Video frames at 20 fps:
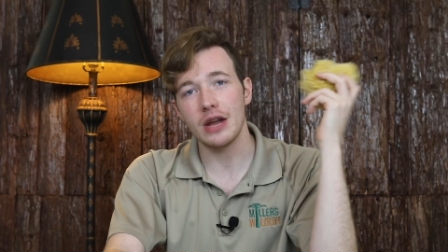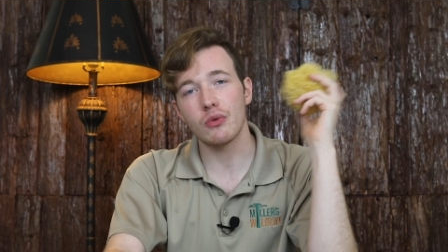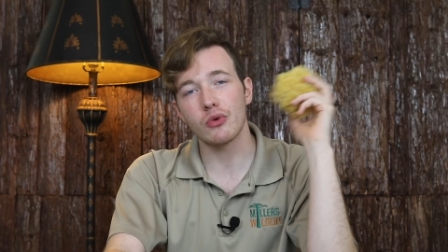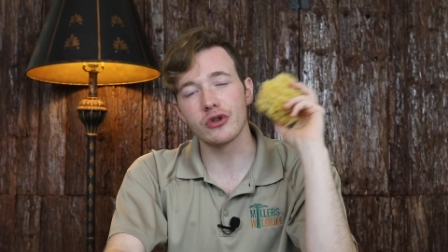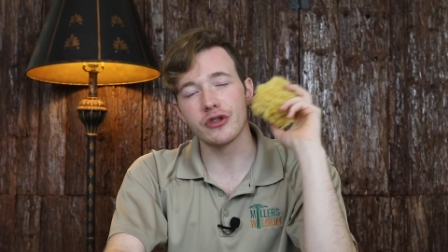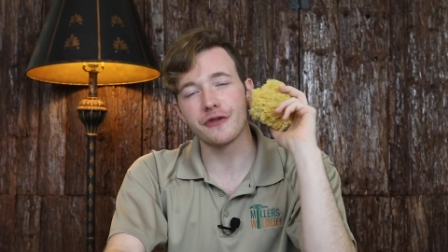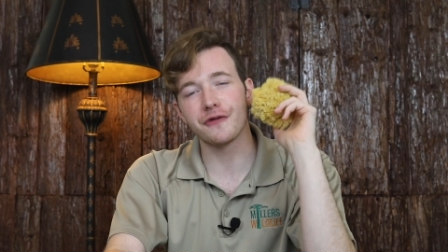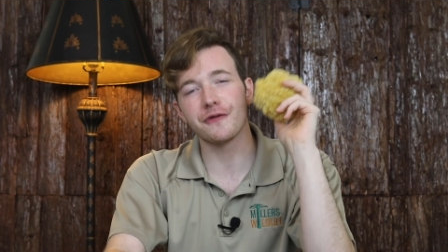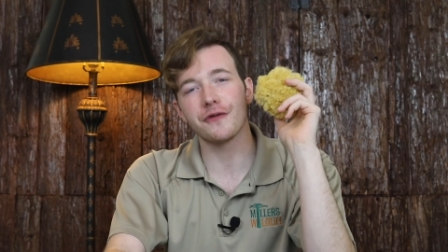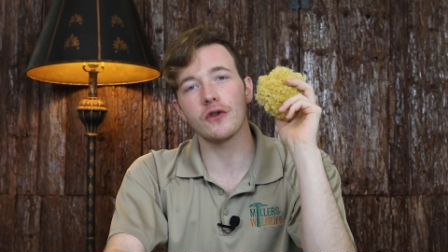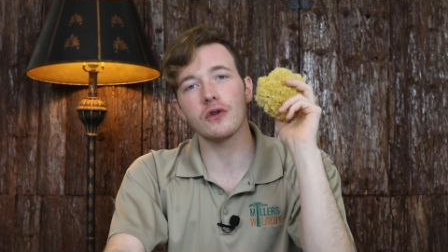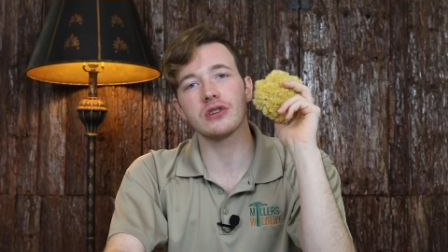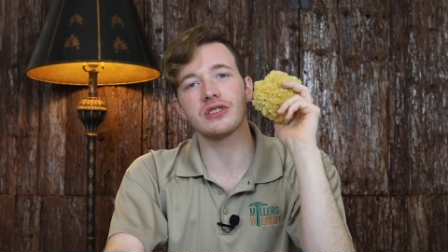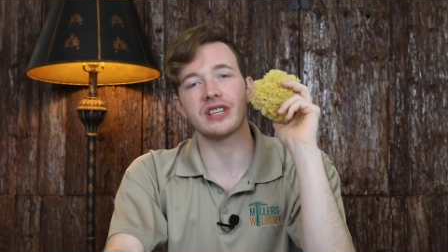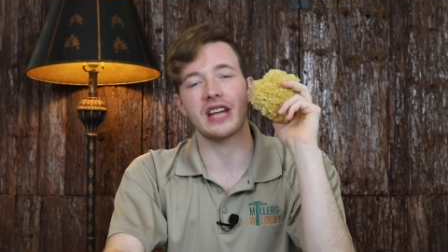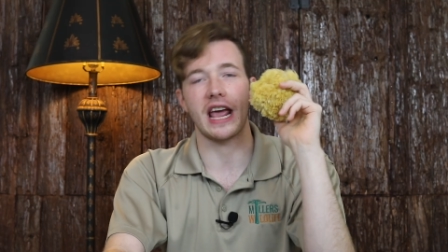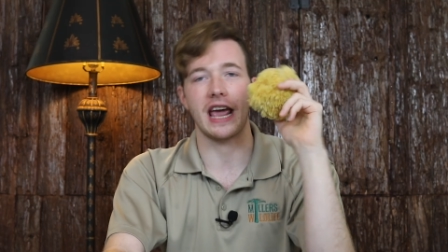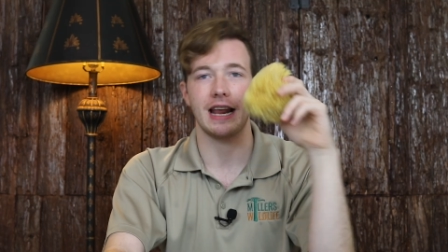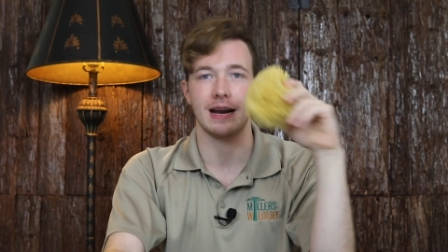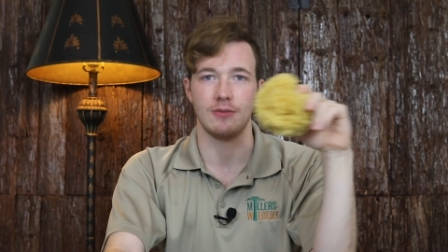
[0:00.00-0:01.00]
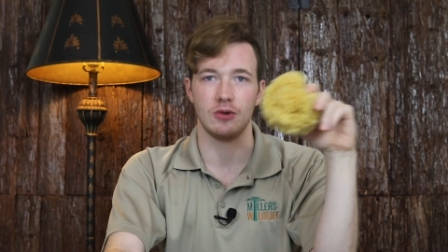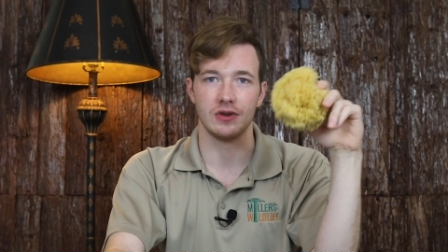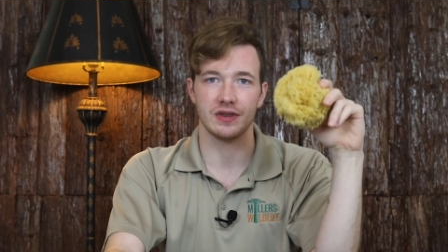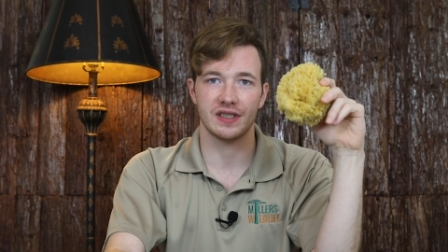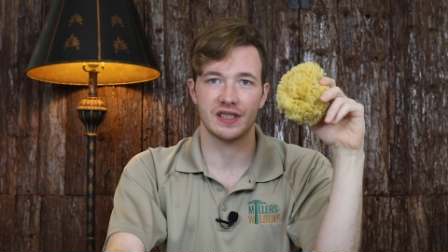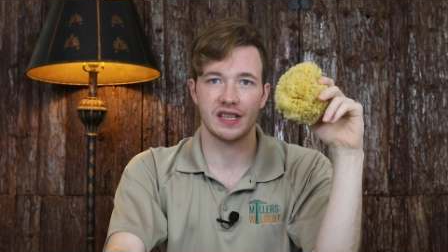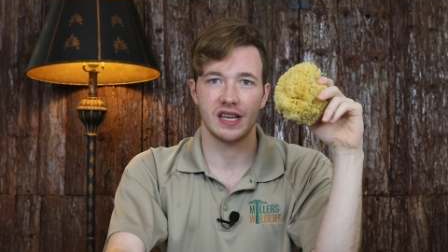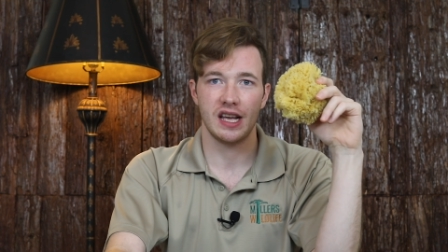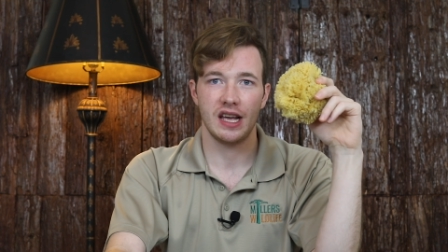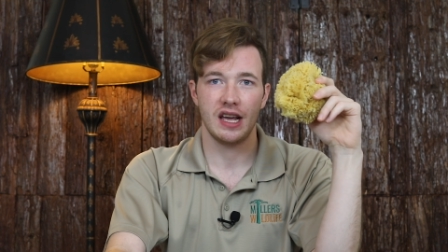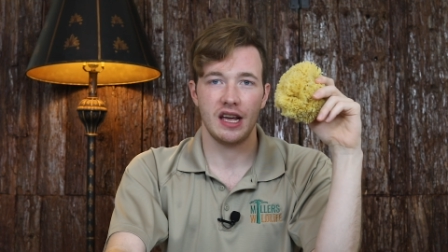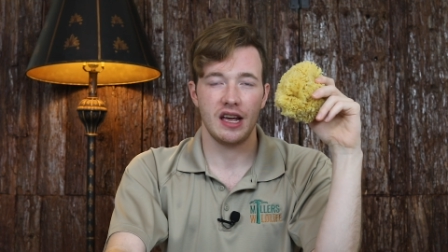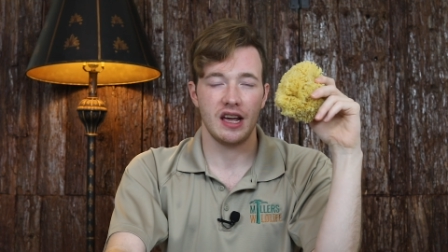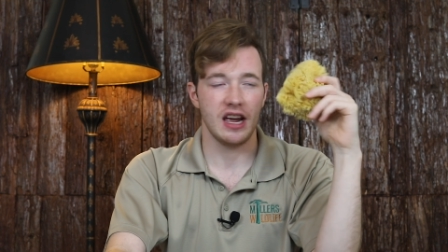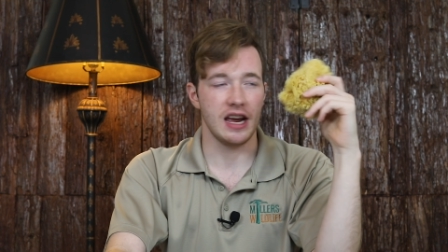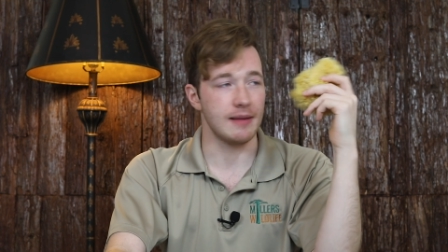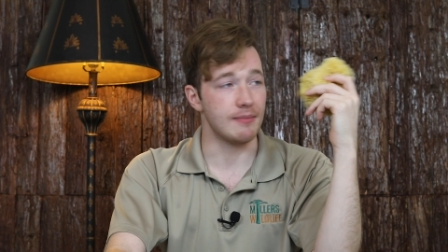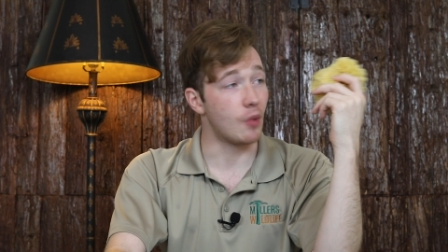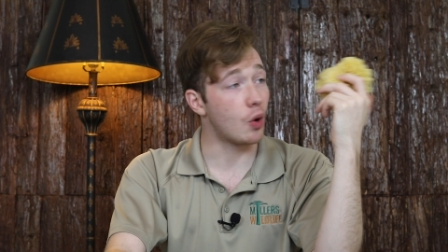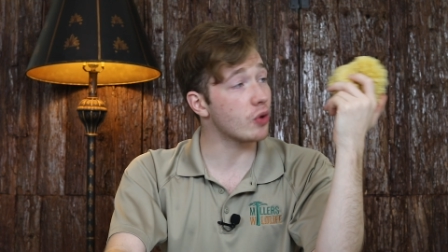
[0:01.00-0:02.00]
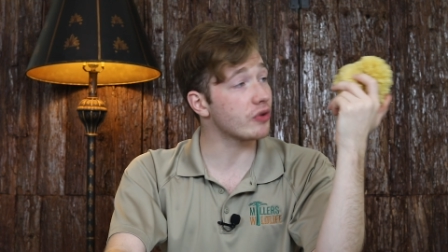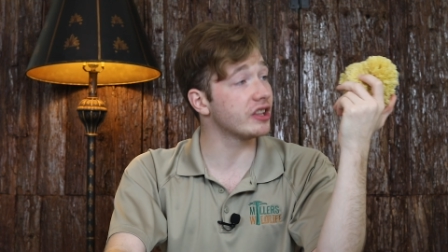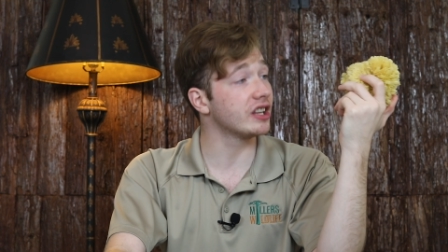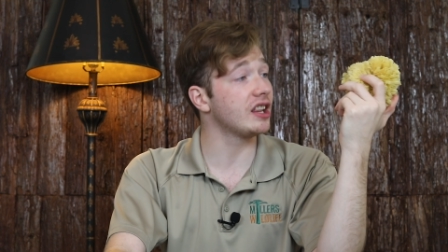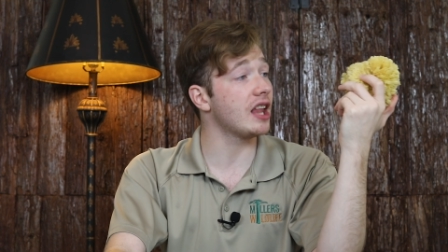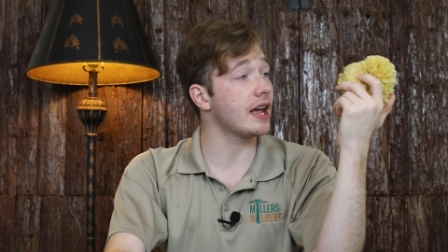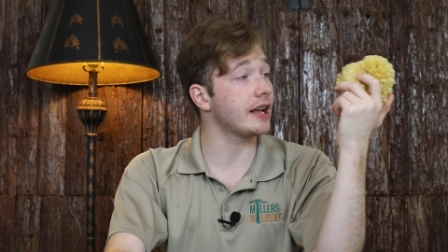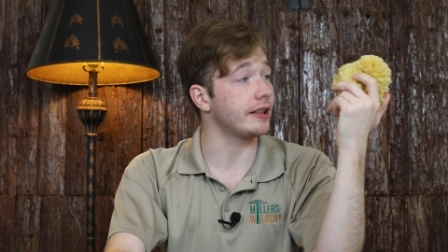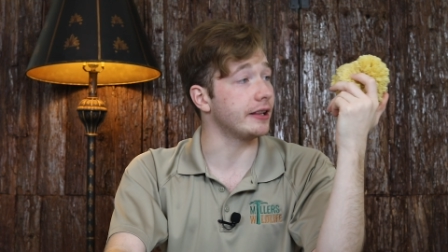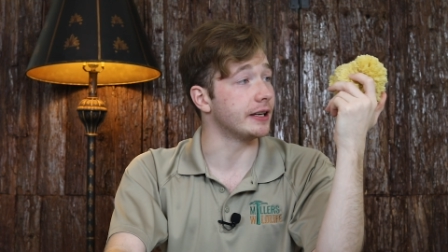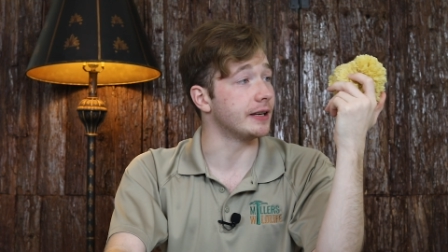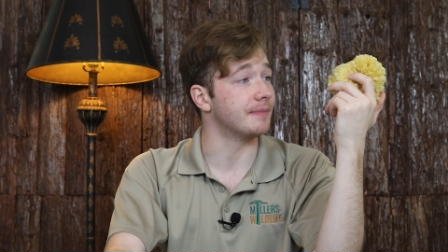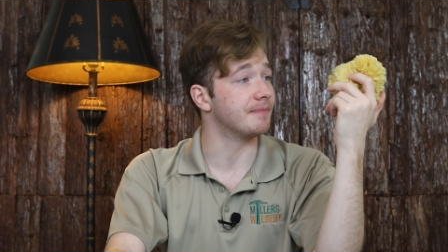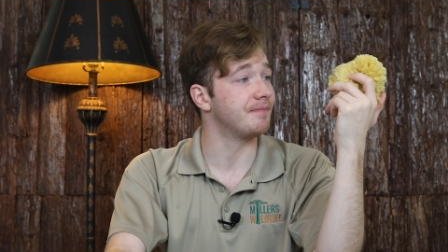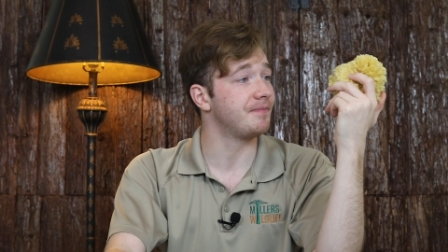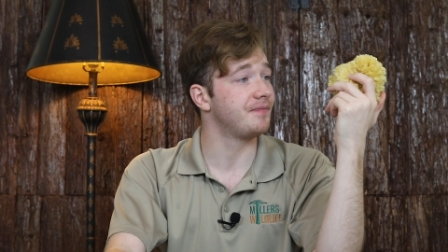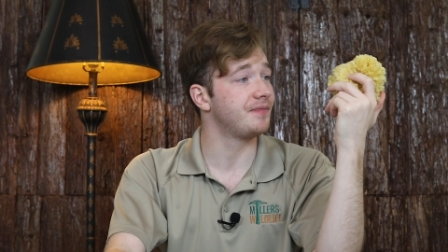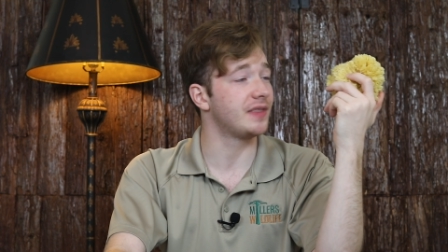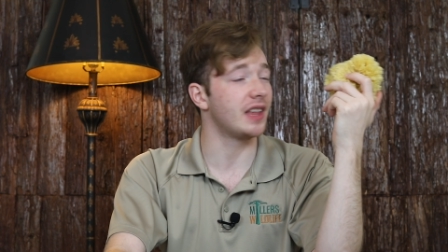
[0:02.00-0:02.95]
They were the first animals, and more than likely,